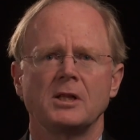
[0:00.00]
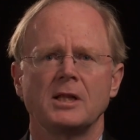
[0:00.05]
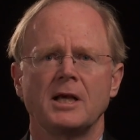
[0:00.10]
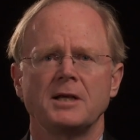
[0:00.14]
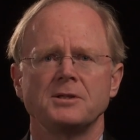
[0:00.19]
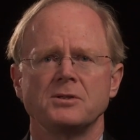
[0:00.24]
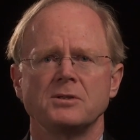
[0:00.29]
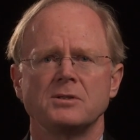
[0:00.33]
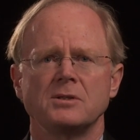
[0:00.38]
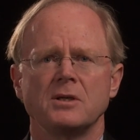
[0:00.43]

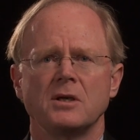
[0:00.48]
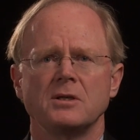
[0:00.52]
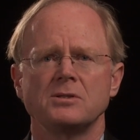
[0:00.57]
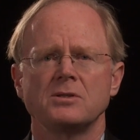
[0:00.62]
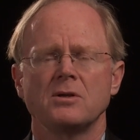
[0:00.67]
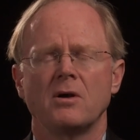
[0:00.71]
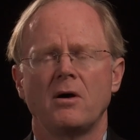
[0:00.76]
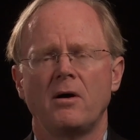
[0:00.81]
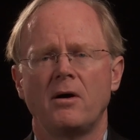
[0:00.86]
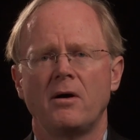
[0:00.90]

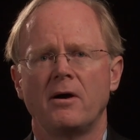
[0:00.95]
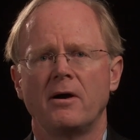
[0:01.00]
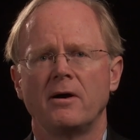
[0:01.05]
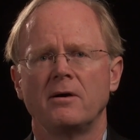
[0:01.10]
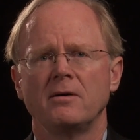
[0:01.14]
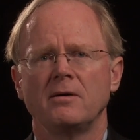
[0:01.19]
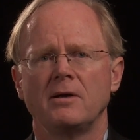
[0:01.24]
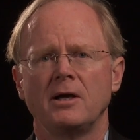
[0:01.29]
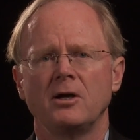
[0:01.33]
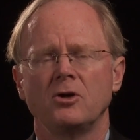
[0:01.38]
licenses
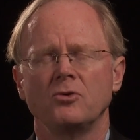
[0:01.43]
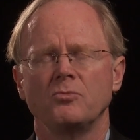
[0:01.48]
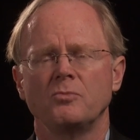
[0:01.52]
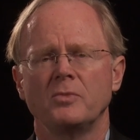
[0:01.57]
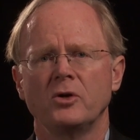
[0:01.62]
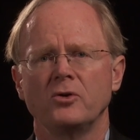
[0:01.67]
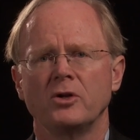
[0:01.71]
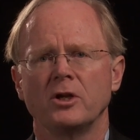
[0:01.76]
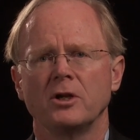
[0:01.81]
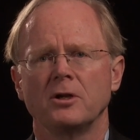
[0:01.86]
are
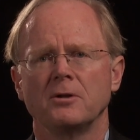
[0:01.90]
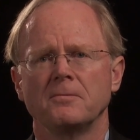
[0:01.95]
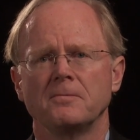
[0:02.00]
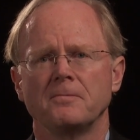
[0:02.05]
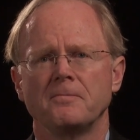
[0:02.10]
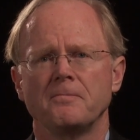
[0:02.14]
outmoded.